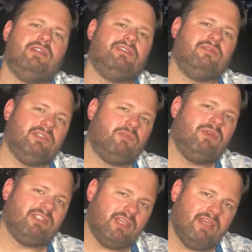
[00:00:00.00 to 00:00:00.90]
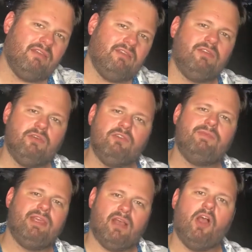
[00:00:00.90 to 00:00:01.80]
It's risky. Use
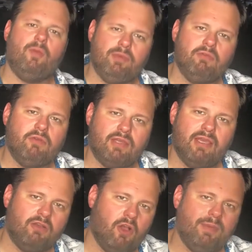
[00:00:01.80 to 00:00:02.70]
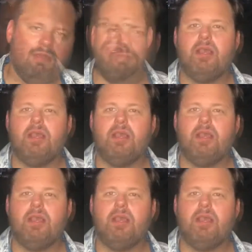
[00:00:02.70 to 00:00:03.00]
me, I'll help you. Okay, call me.